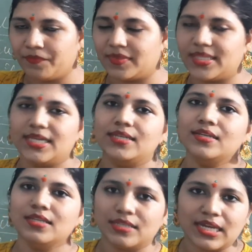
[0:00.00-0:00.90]

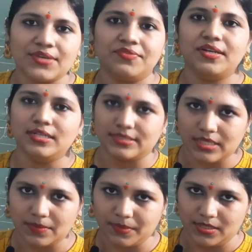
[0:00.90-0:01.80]
then that will
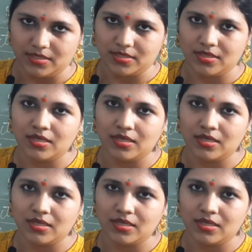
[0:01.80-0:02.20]
double.